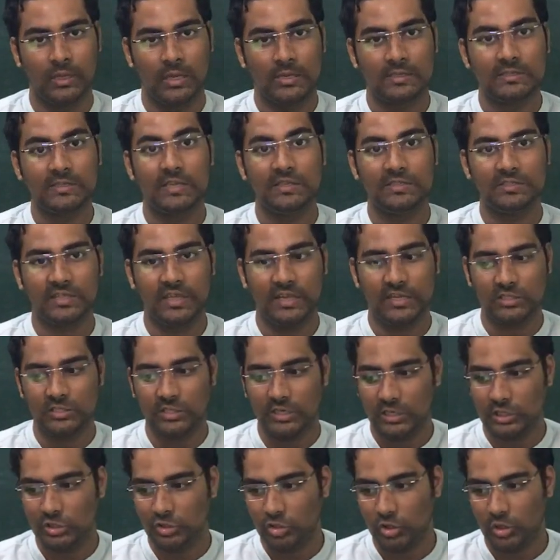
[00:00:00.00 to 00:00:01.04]
Since there is
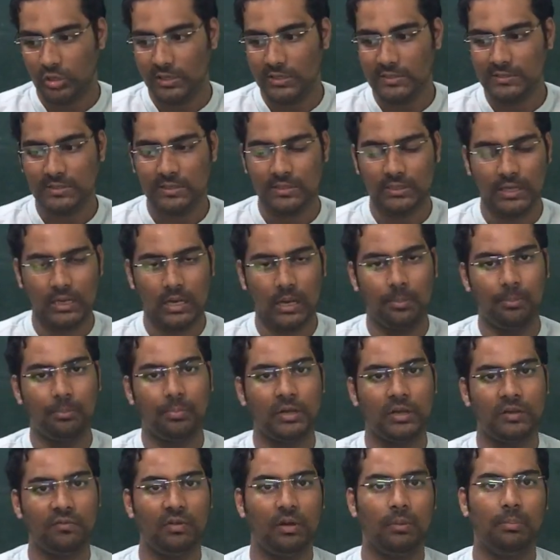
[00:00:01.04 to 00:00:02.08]
an insurance, the
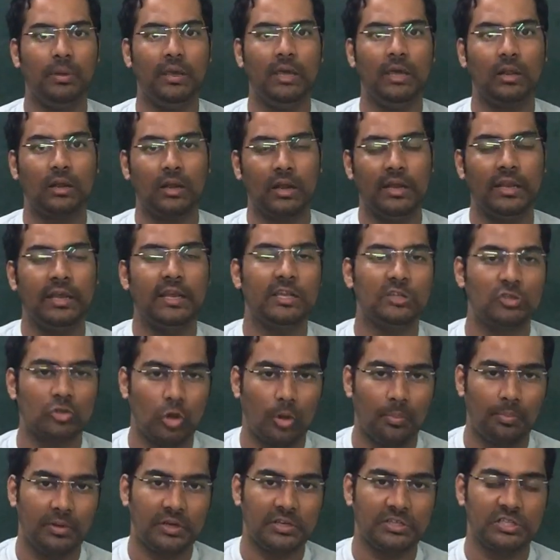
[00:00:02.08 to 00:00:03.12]
company will be running its
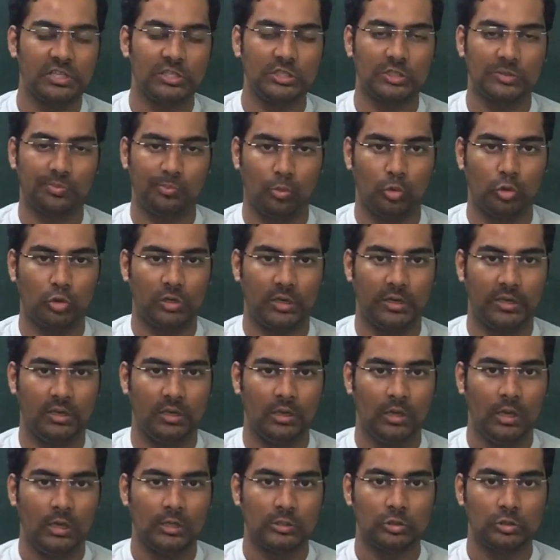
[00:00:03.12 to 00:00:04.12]
operations smoothly.